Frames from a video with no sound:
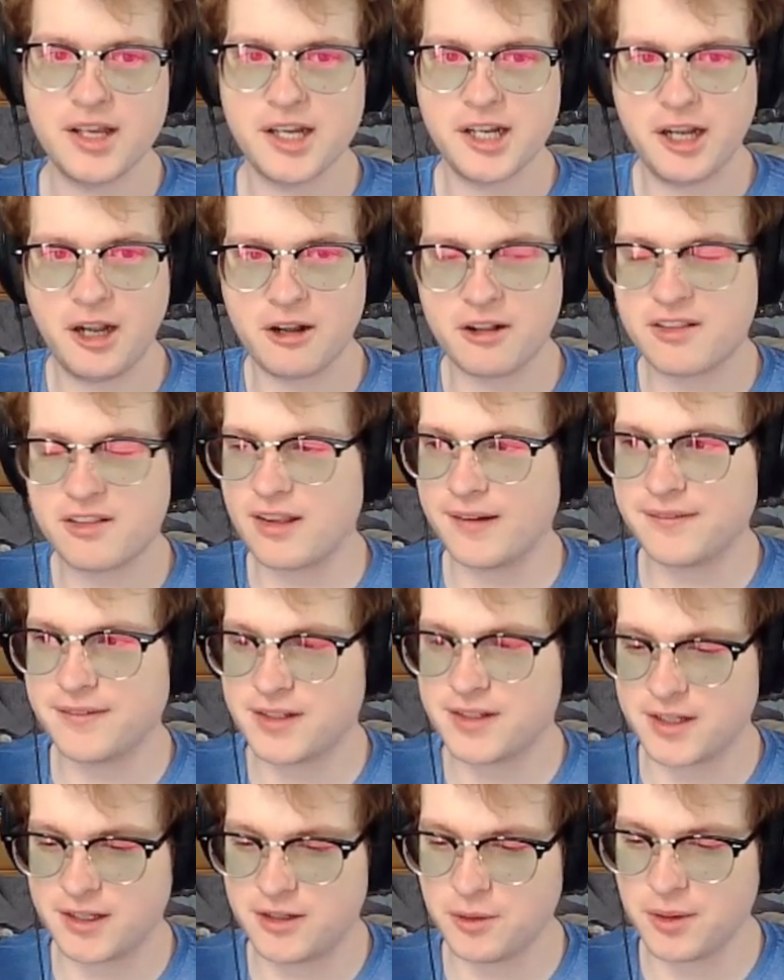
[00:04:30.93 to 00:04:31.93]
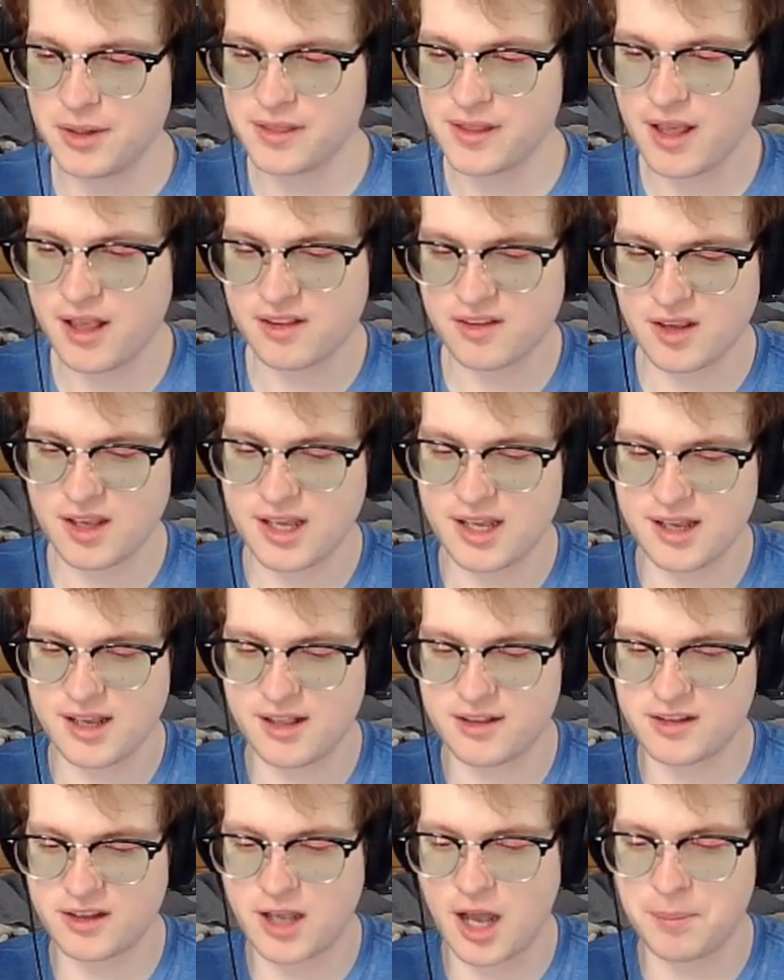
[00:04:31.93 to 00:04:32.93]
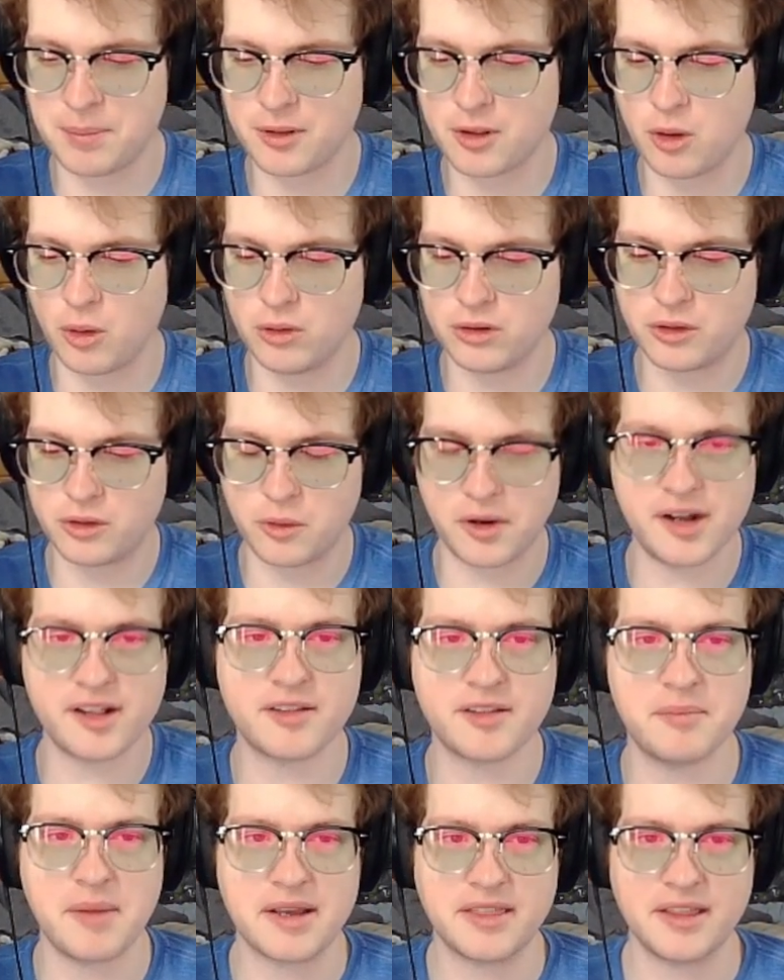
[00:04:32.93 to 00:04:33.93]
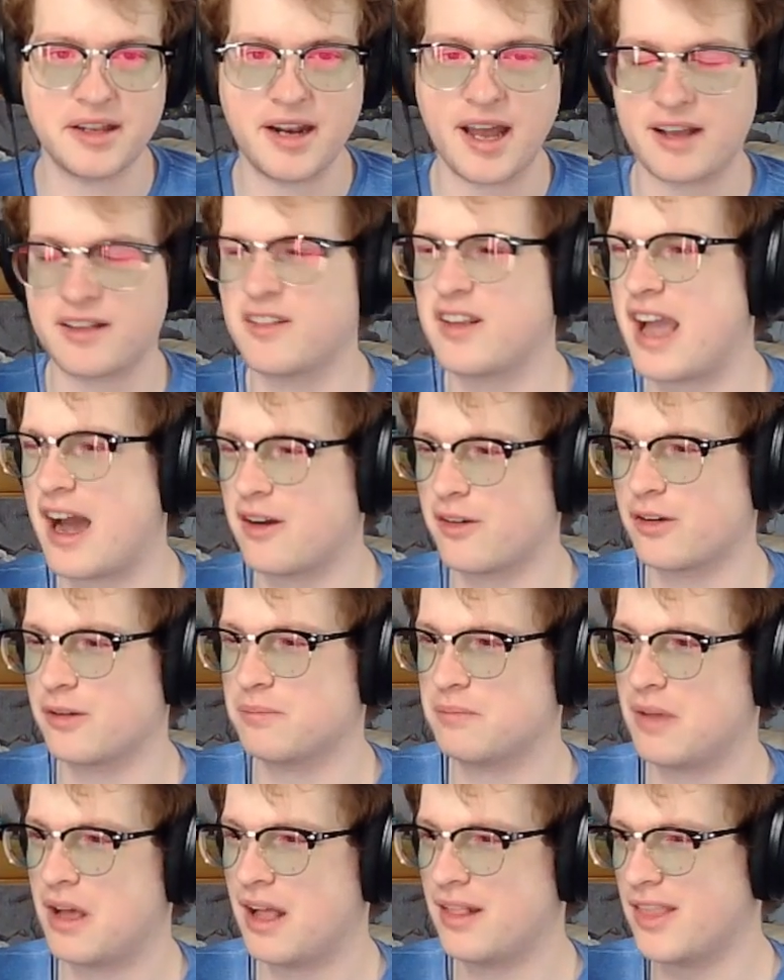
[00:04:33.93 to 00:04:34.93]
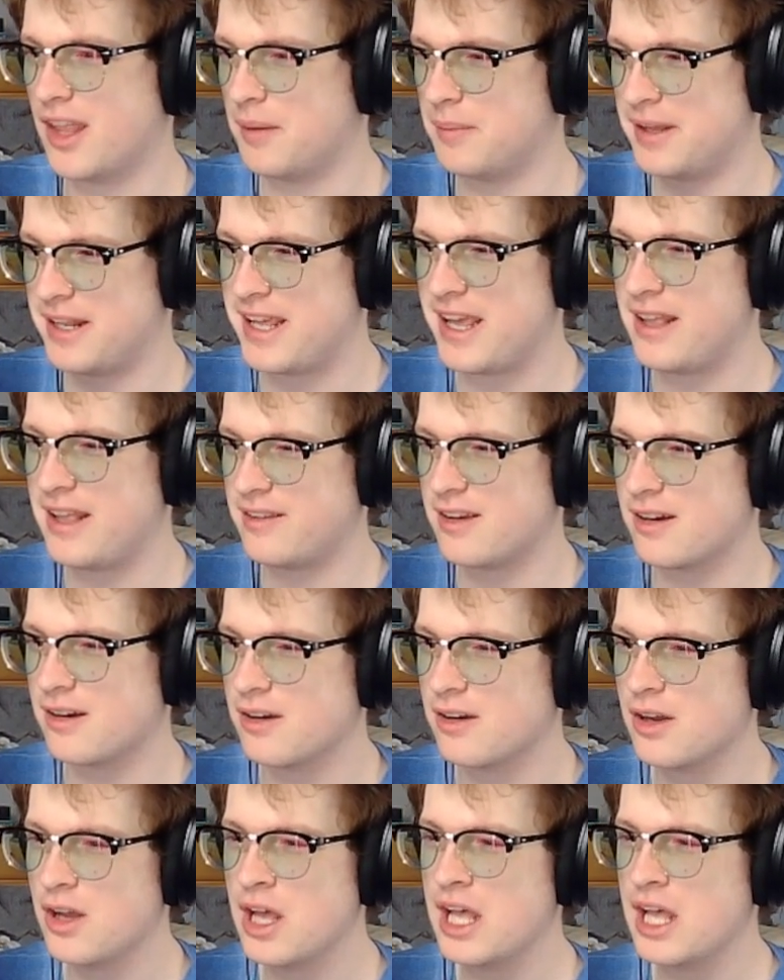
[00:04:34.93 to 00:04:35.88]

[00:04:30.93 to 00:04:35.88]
Your incentive to doing this is a couple gold coins and make the next encounter a little bit easier,